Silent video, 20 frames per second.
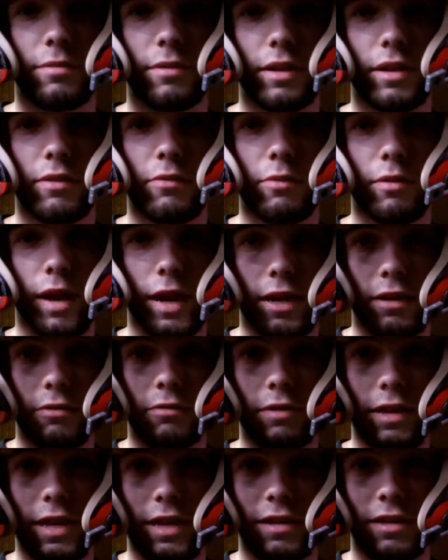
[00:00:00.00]
thing where I can do
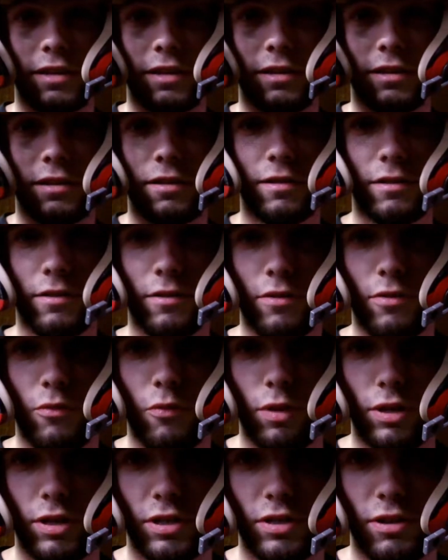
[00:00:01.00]
this,
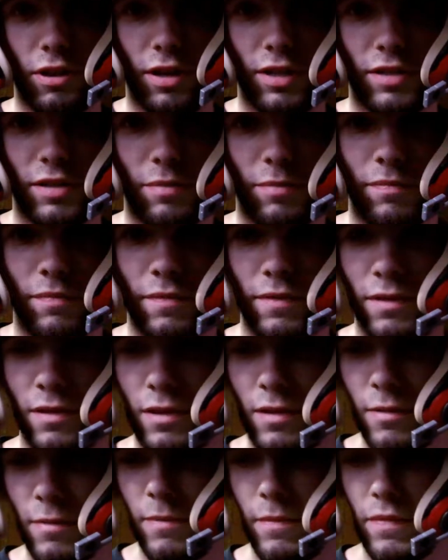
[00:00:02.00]
which is awesome.
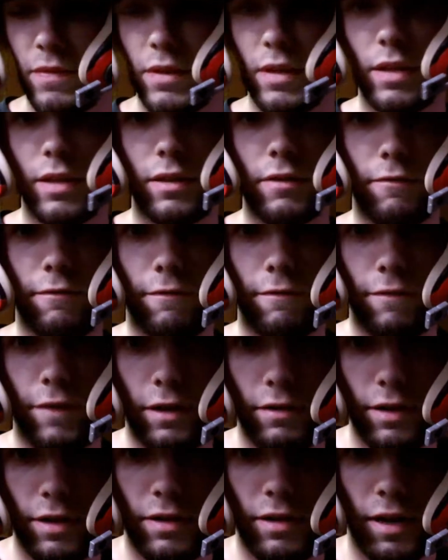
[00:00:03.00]

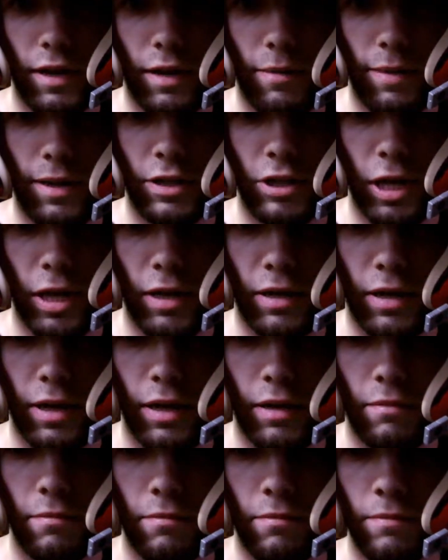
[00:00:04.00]
Very tight on my giant head.